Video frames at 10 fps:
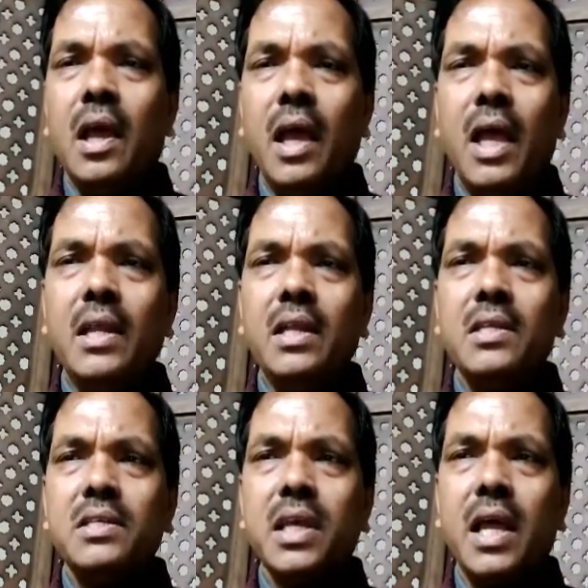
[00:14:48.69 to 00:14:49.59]
and
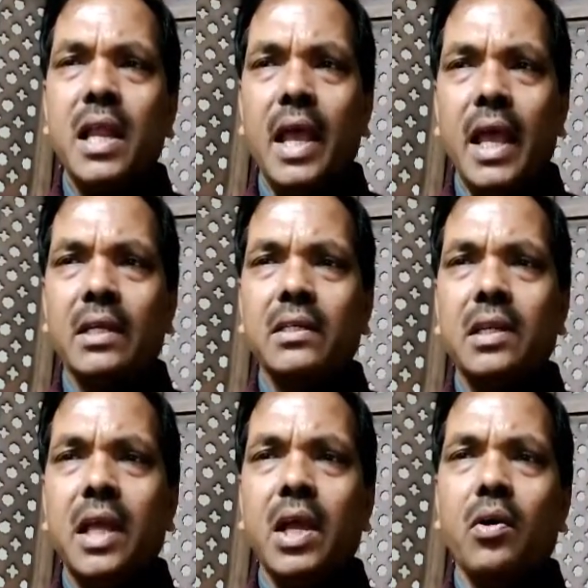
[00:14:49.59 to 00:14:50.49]
shall act
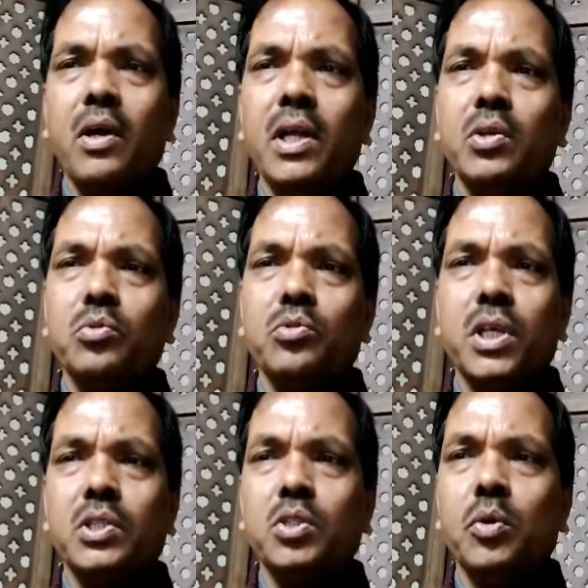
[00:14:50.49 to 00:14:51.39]
according to
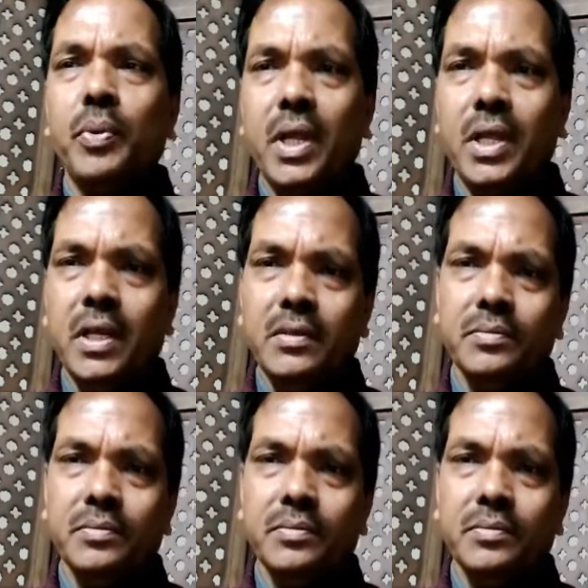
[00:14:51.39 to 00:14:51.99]
such opinion.